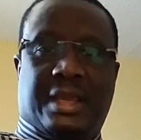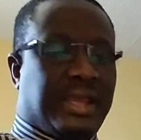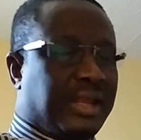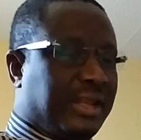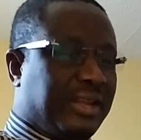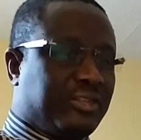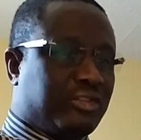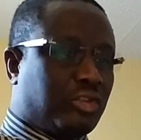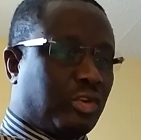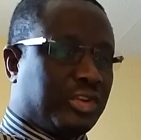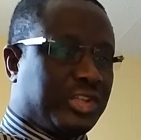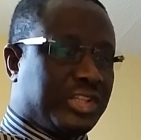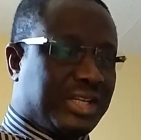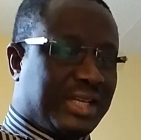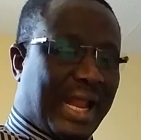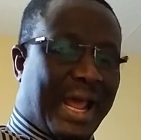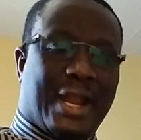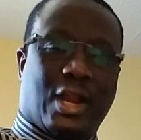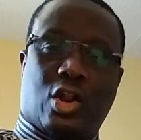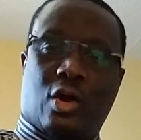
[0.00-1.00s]
It is to
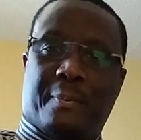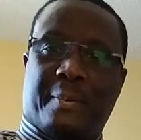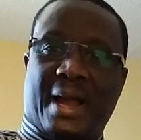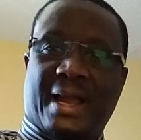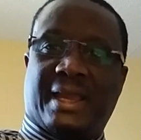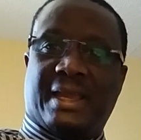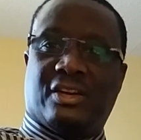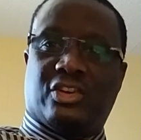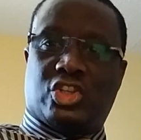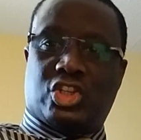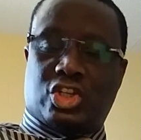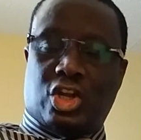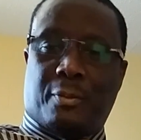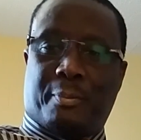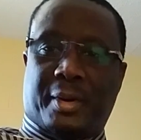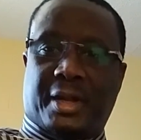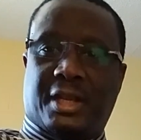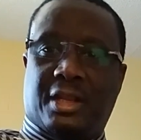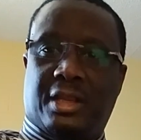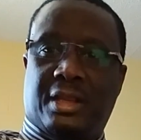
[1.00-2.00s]
stand up against
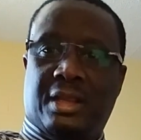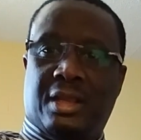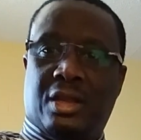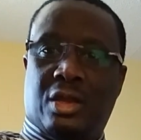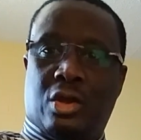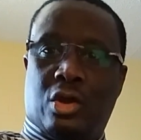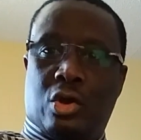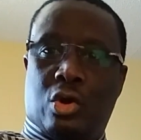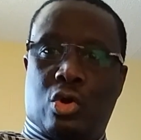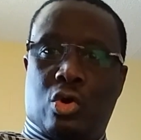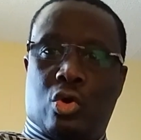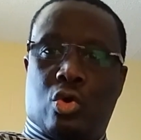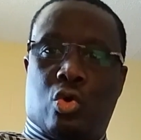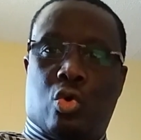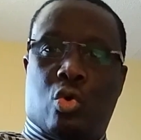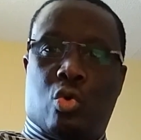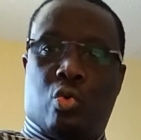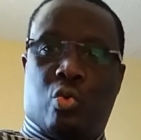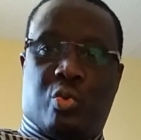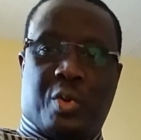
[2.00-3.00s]
somebody
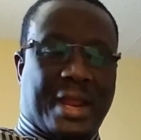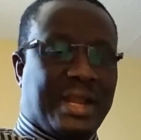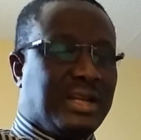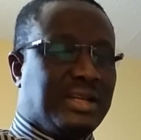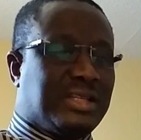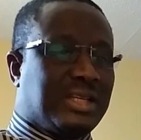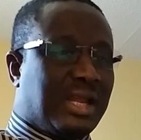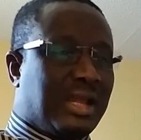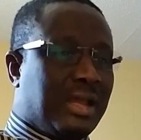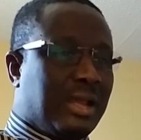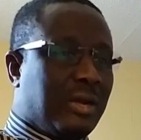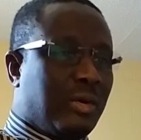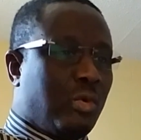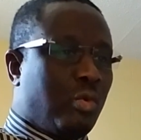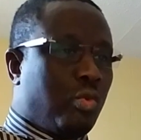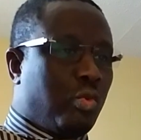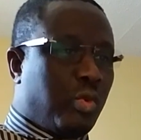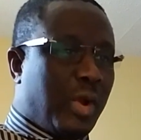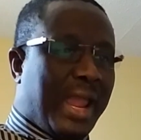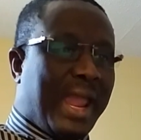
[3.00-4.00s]
who went
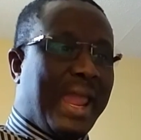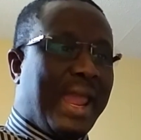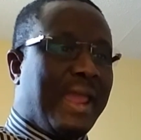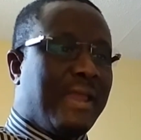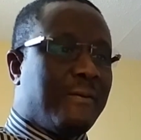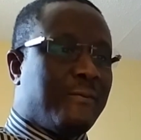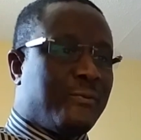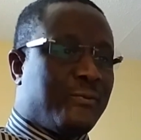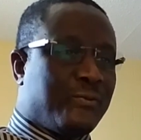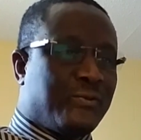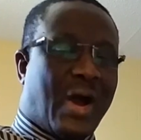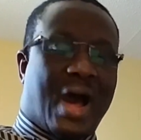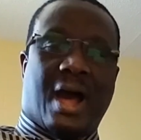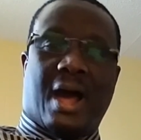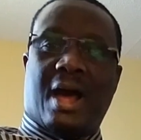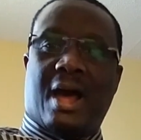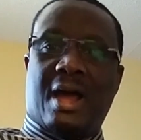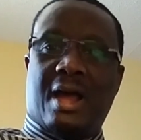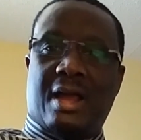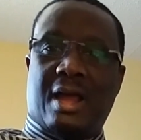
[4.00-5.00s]
way
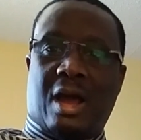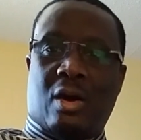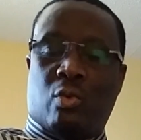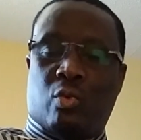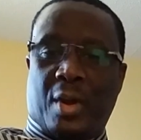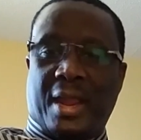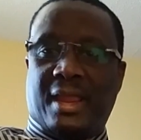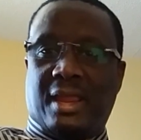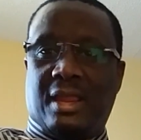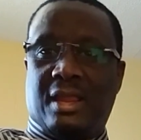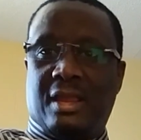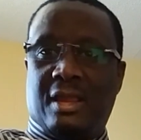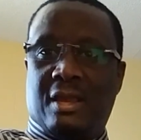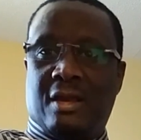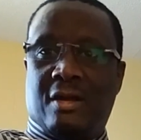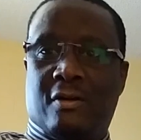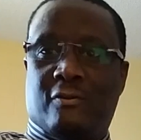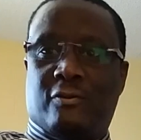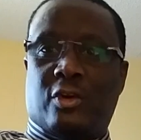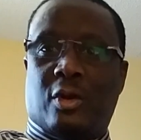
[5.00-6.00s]
far away
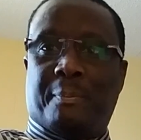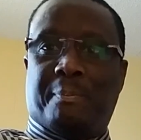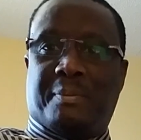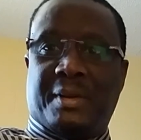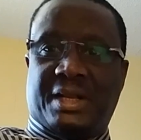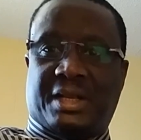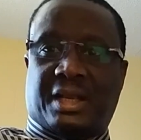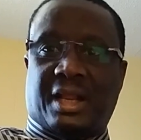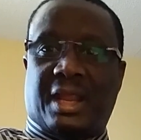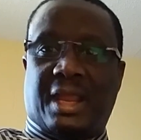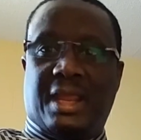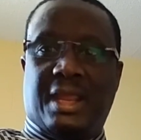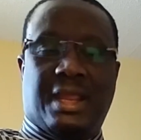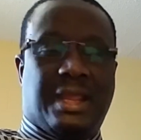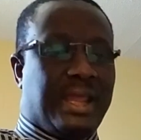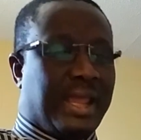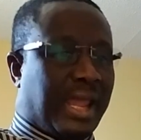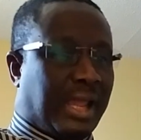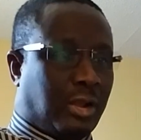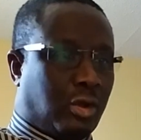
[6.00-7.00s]
from
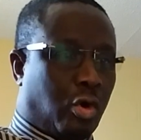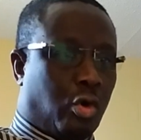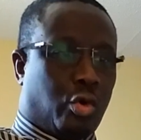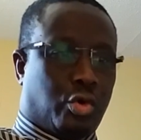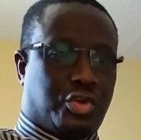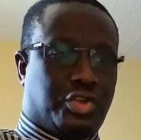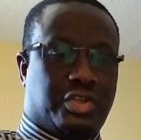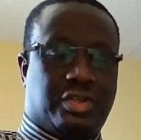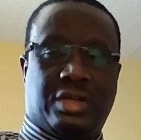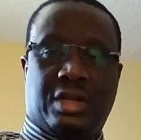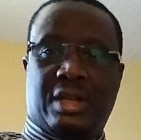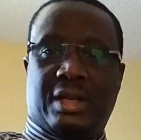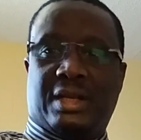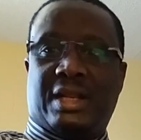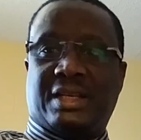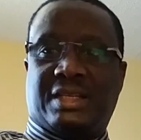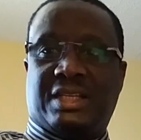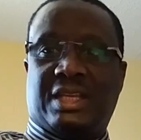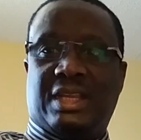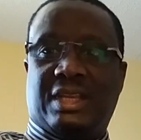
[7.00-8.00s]
betraying a cause
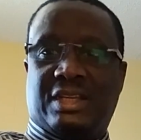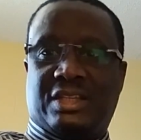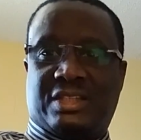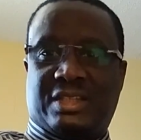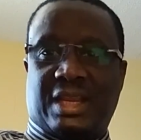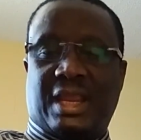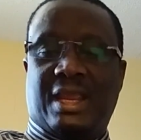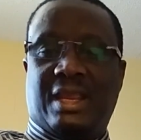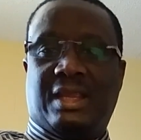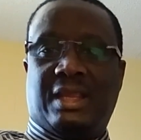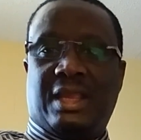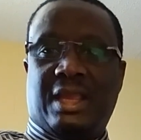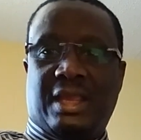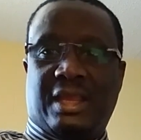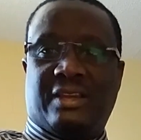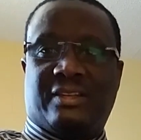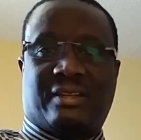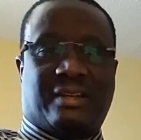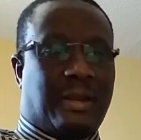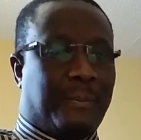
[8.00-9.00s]
that he is saying
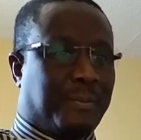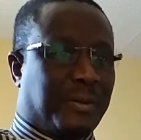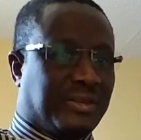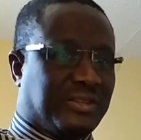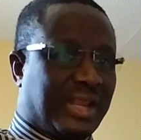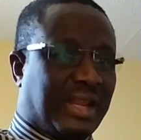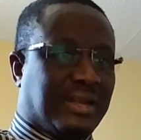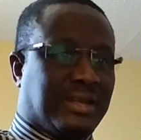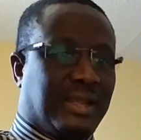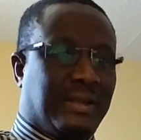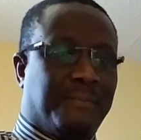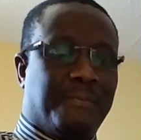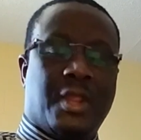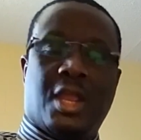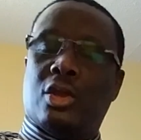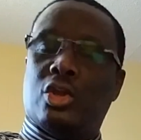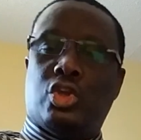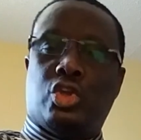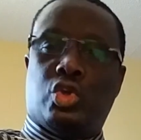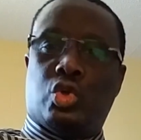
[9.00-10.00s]
is representing.
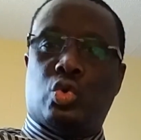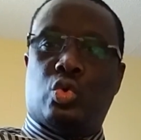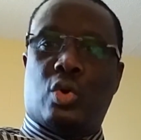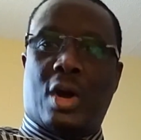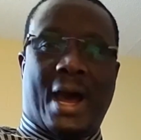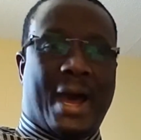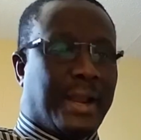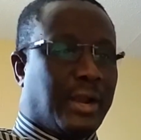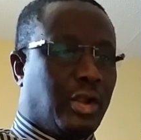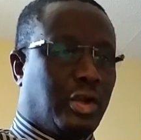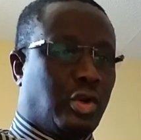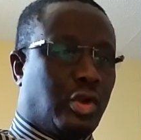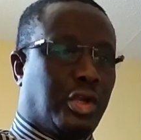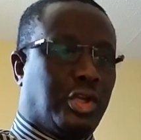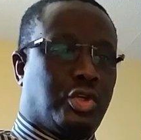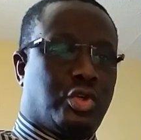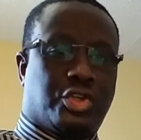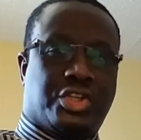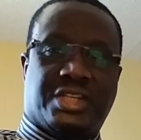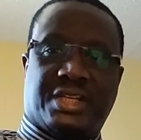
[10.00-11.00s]
You are not
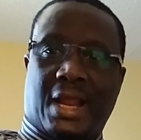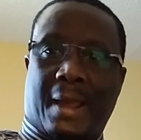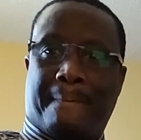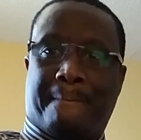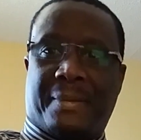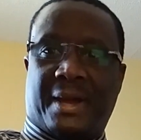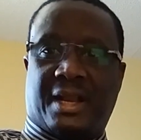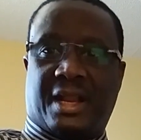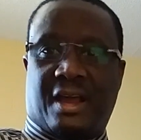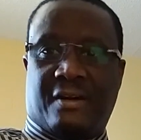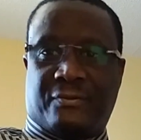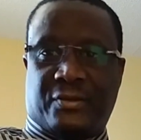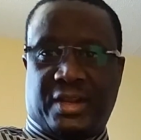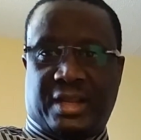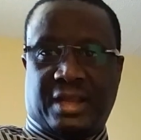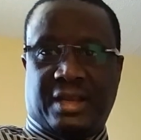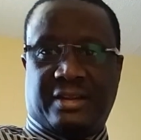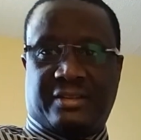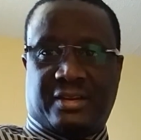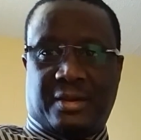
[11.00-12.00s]
going to stop
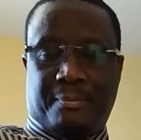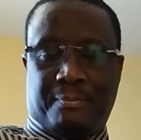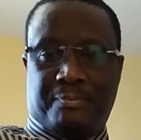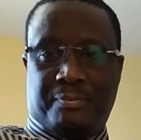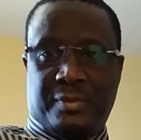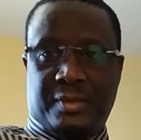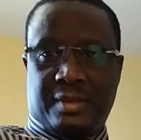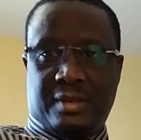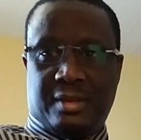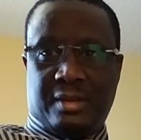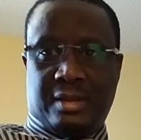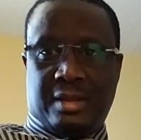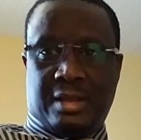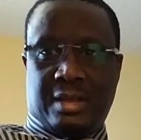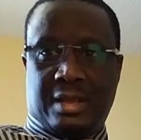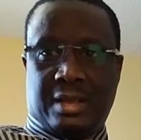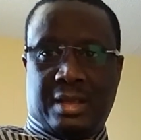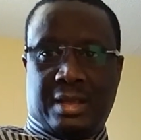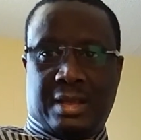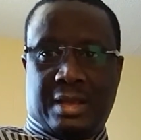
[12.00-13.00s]
Pan-Africanism
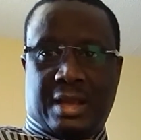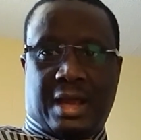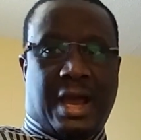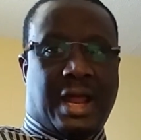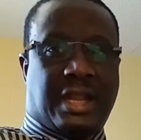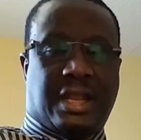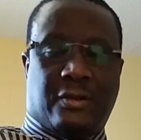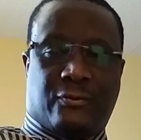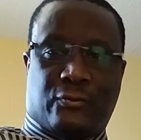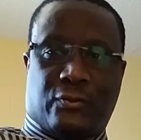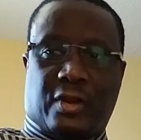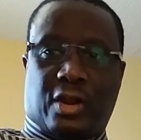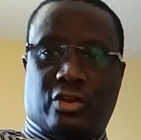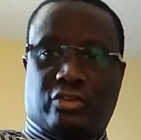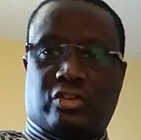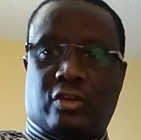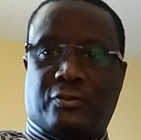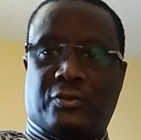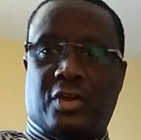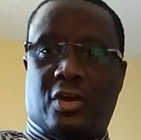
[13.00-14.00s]
and the
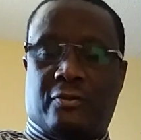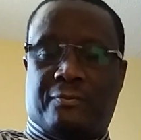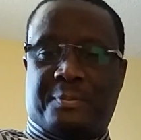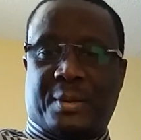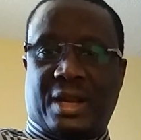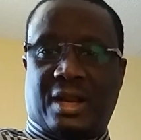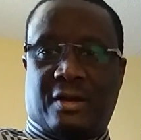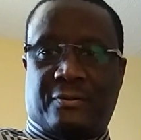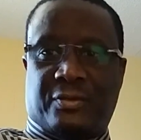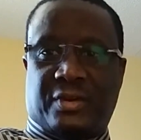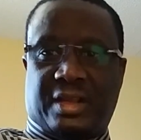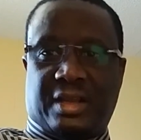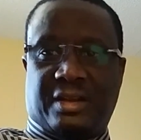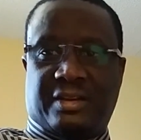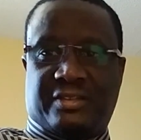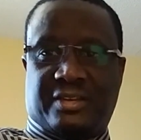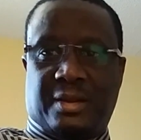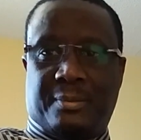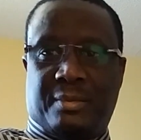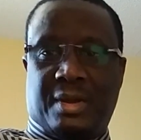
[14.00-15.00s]
philosophy of
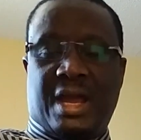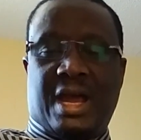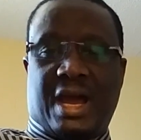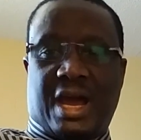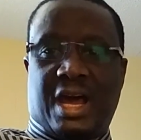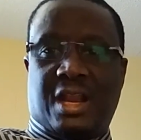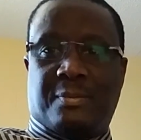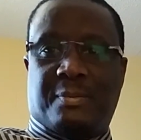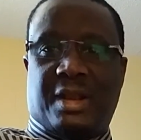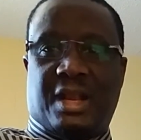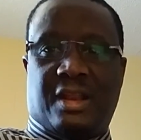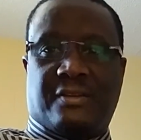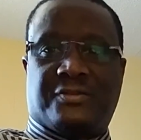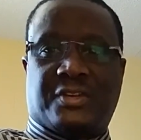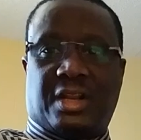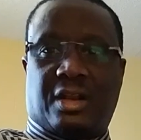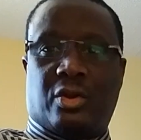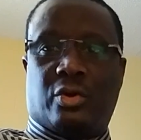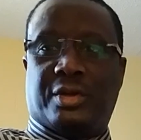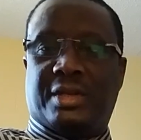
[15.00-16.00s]
Pan-Africanism and be
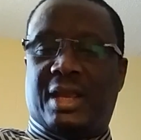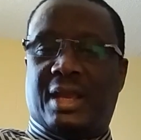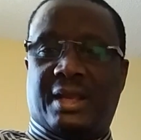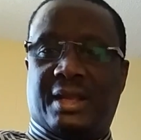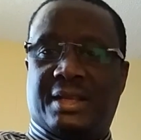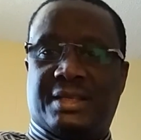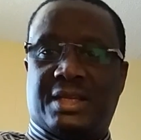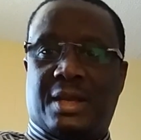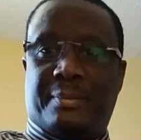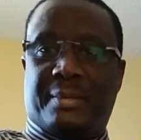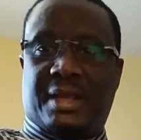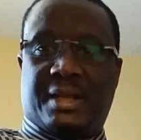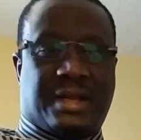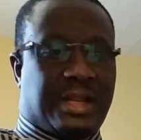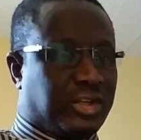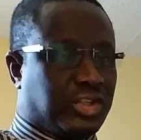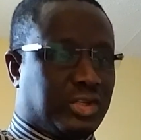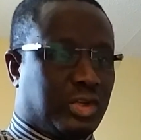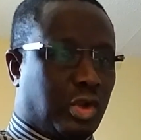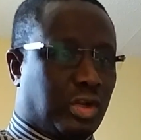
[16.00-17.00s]
left alone, Yahya Jammeh.
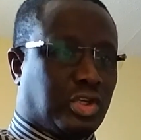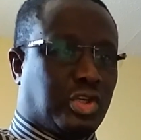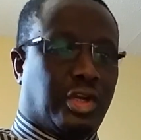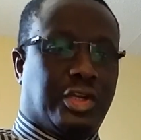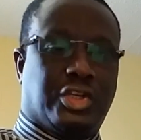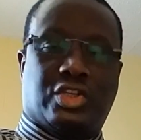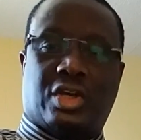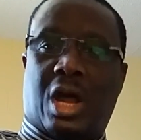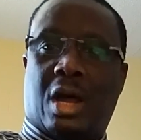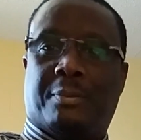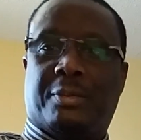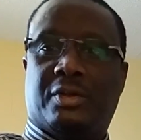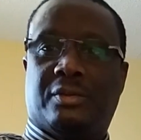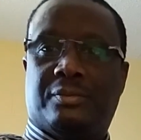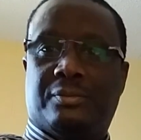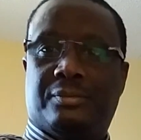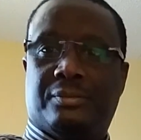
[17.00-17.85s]
That's not going to happen.